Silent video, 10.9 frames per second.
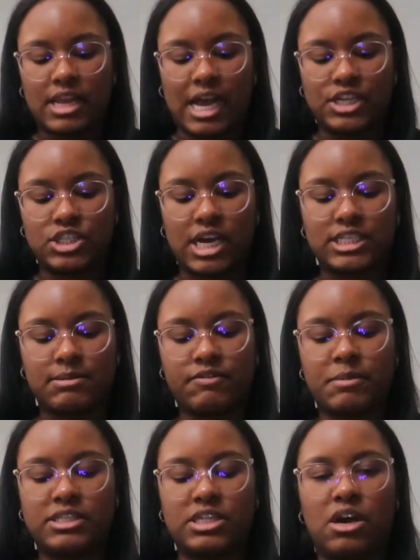I just got something
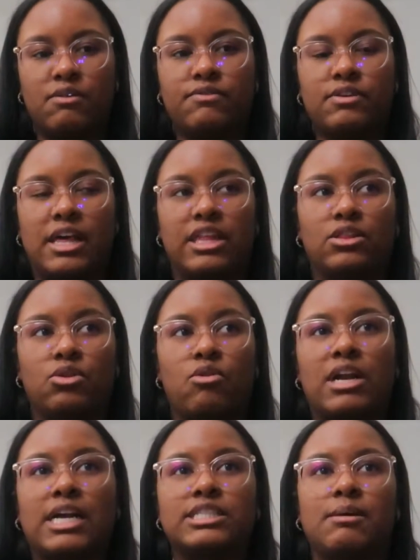for myself. I think
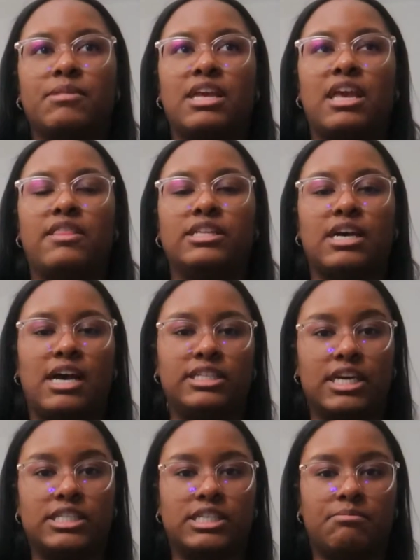Laura got something, and then Tati
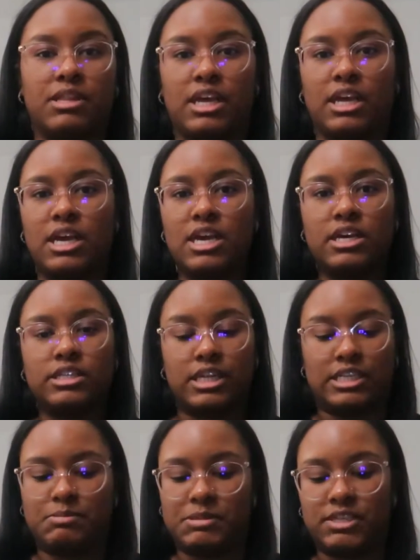got something
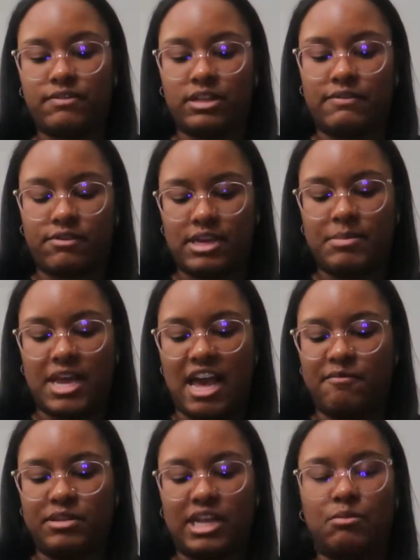like specifically for them to
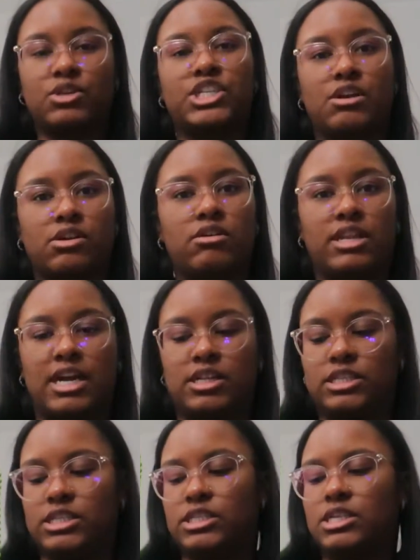have, but like we're sharing all the
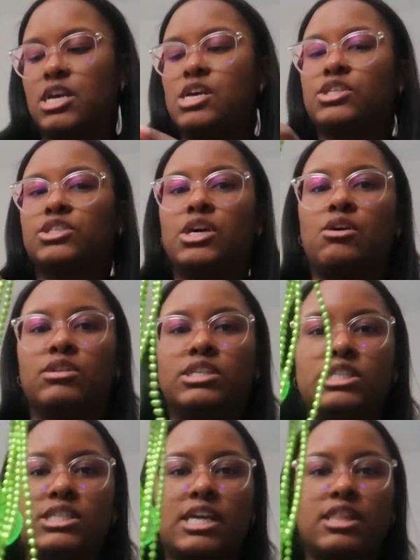necklaces. So
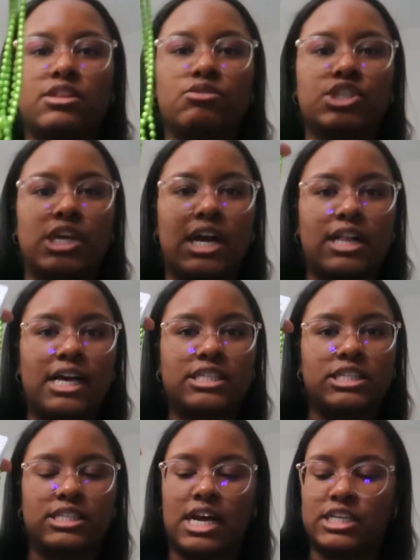this is like the little shot
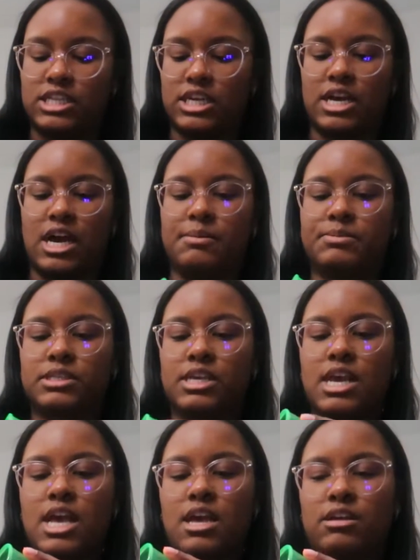glasses attached to the cups,
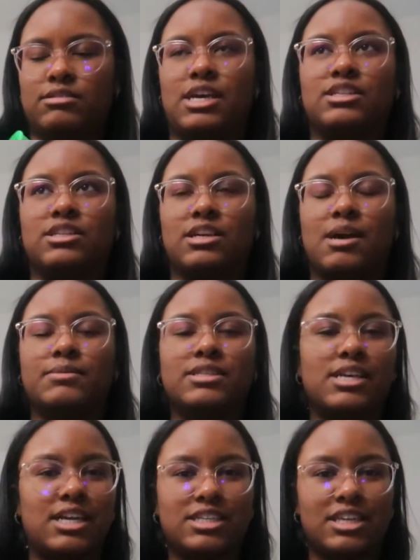attached to
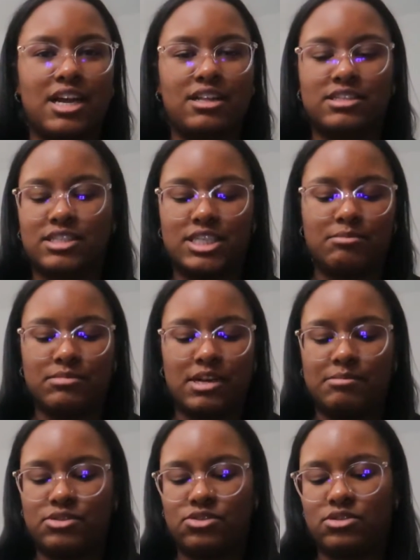the necklace, because
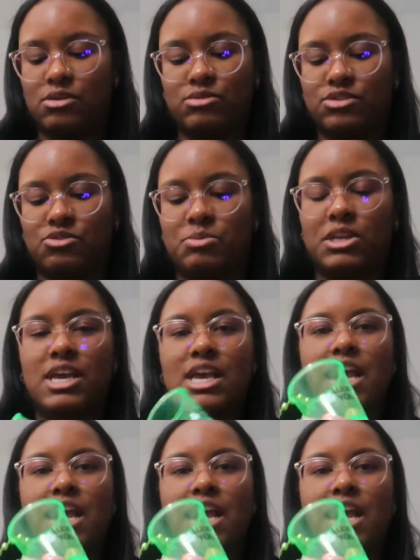I'm so stupid.